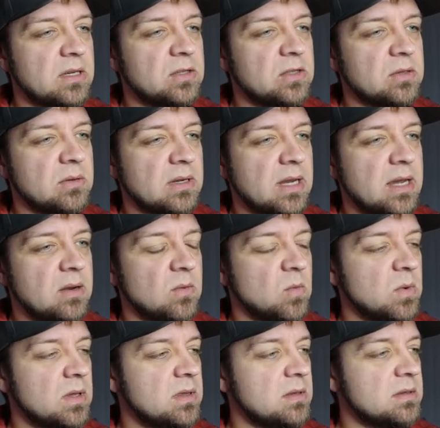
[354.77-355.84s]
issue again
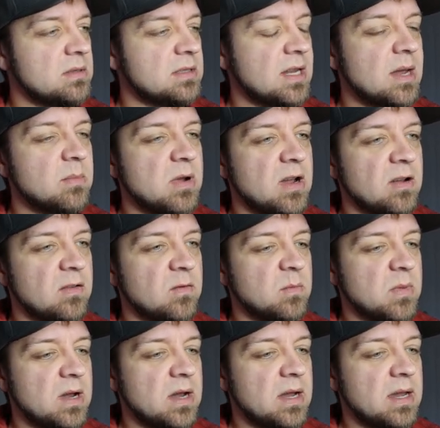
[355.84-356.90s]
with some of
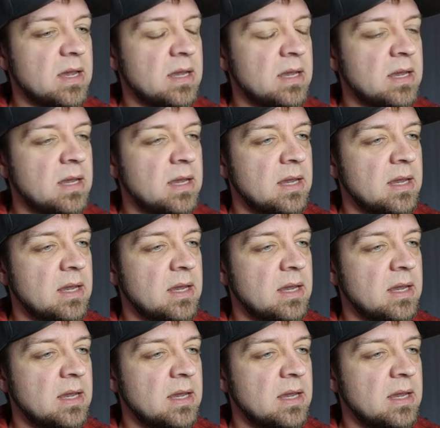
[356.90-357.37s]
my